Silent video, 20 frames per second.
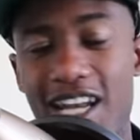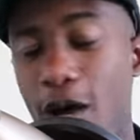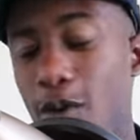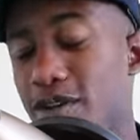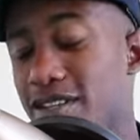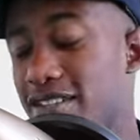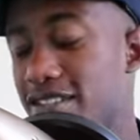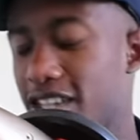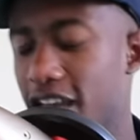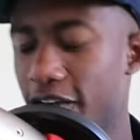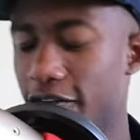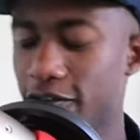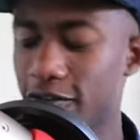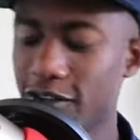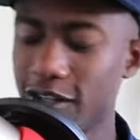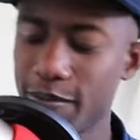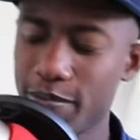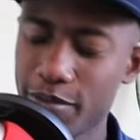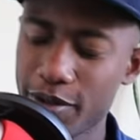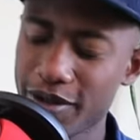And I would
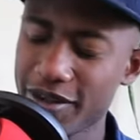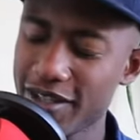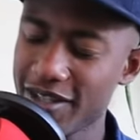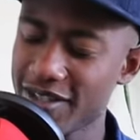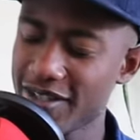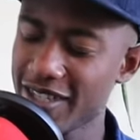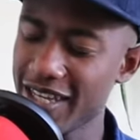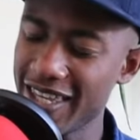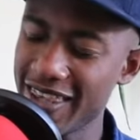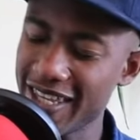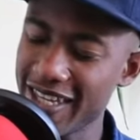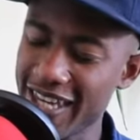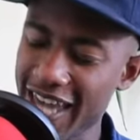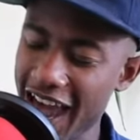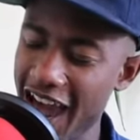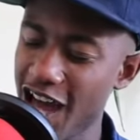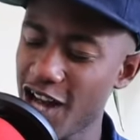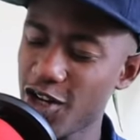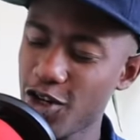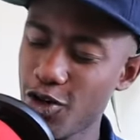definitely put this in the
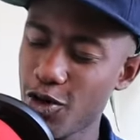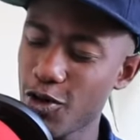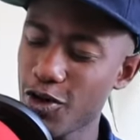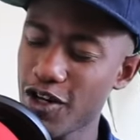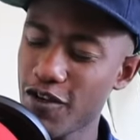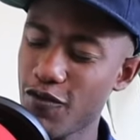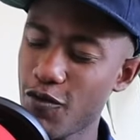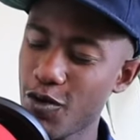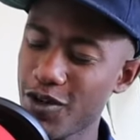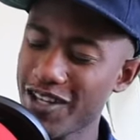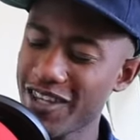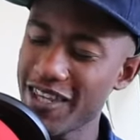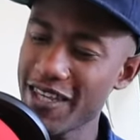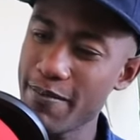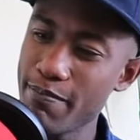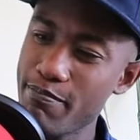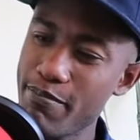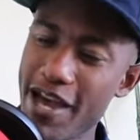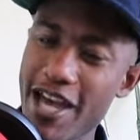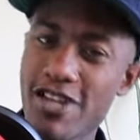category of one of the
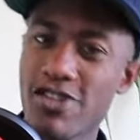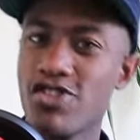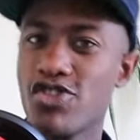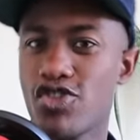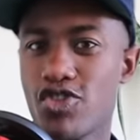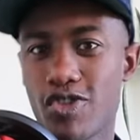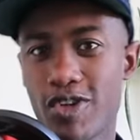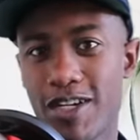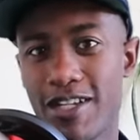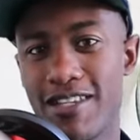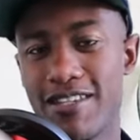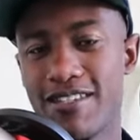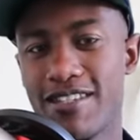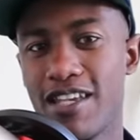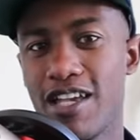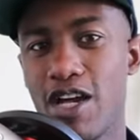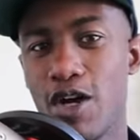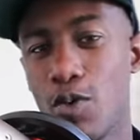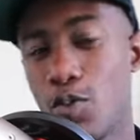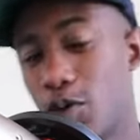best trends,
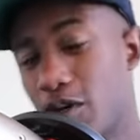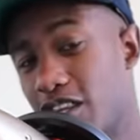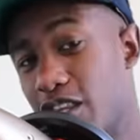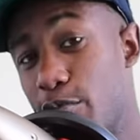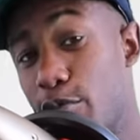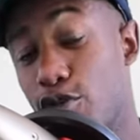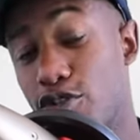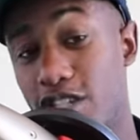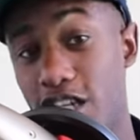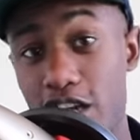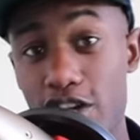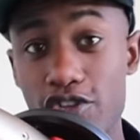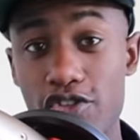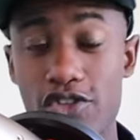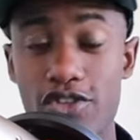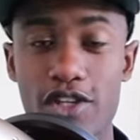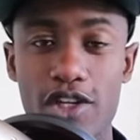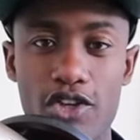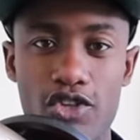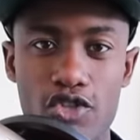one of the most
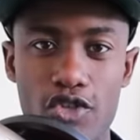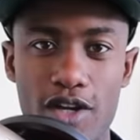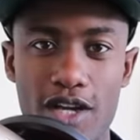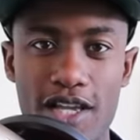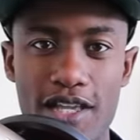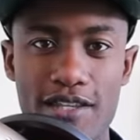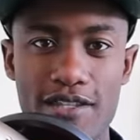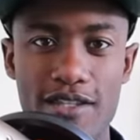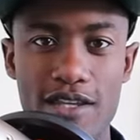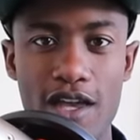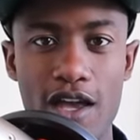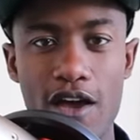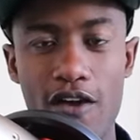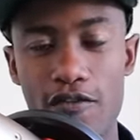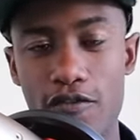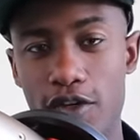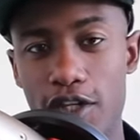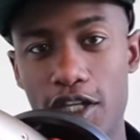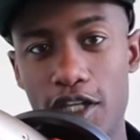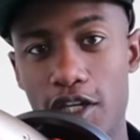interesting trends
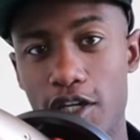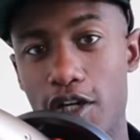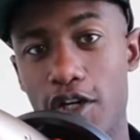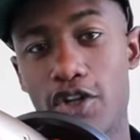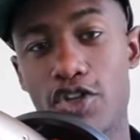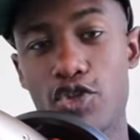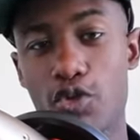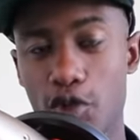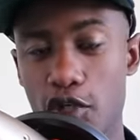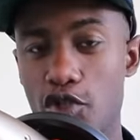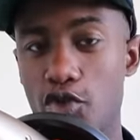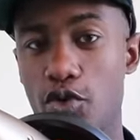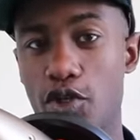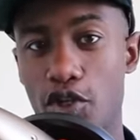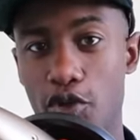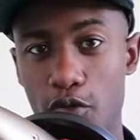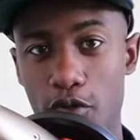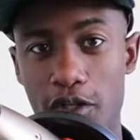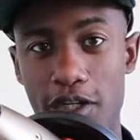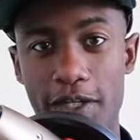for the year
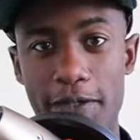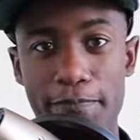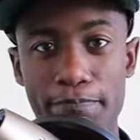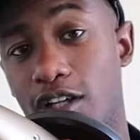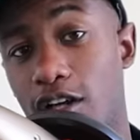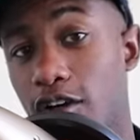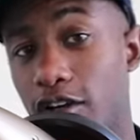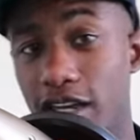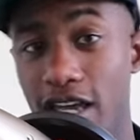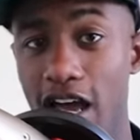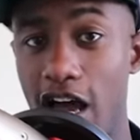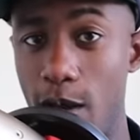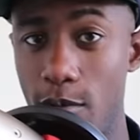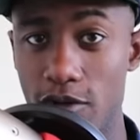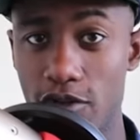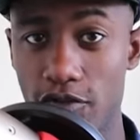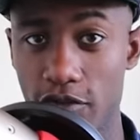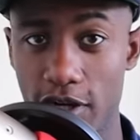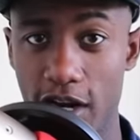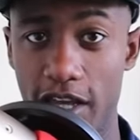2023. Oh, yeah, I
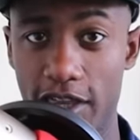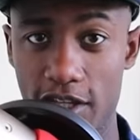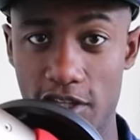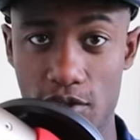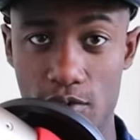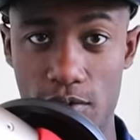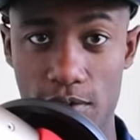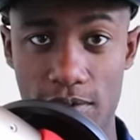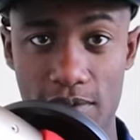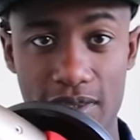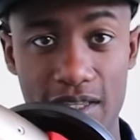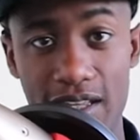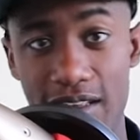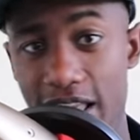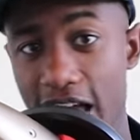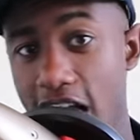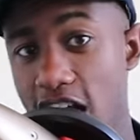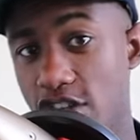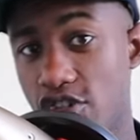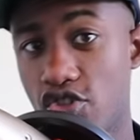almost forgot this one. The
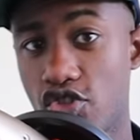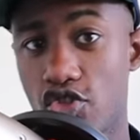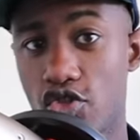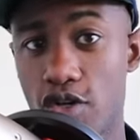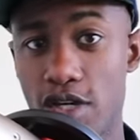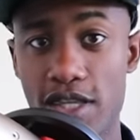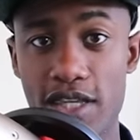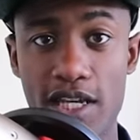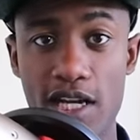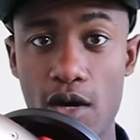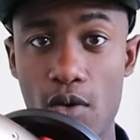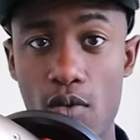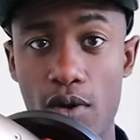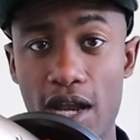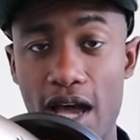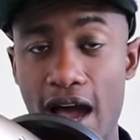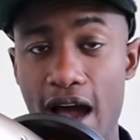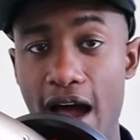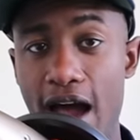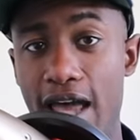last trend that I want
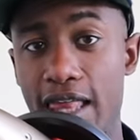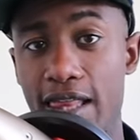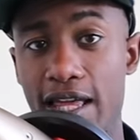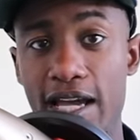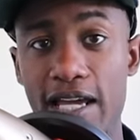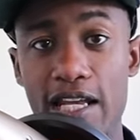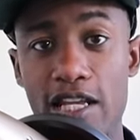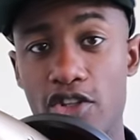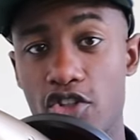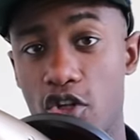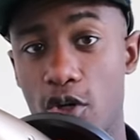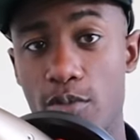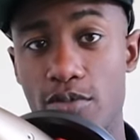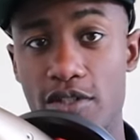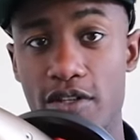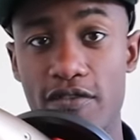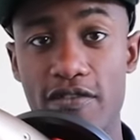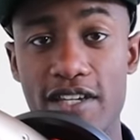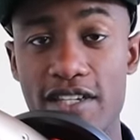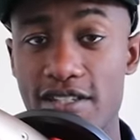to highlight in terms
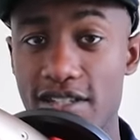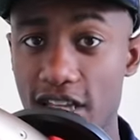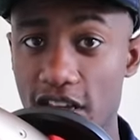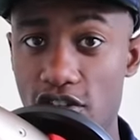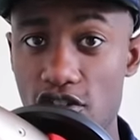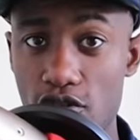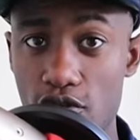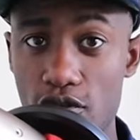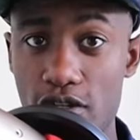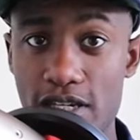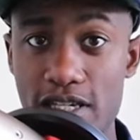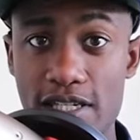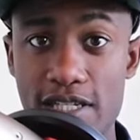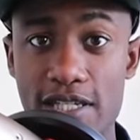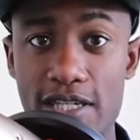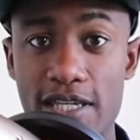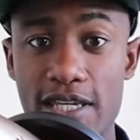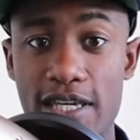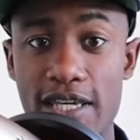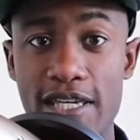of
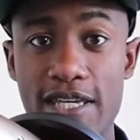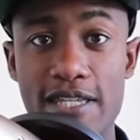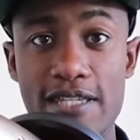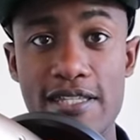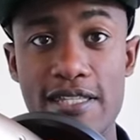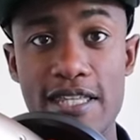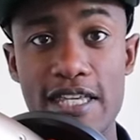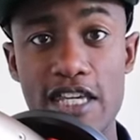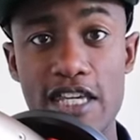accessories is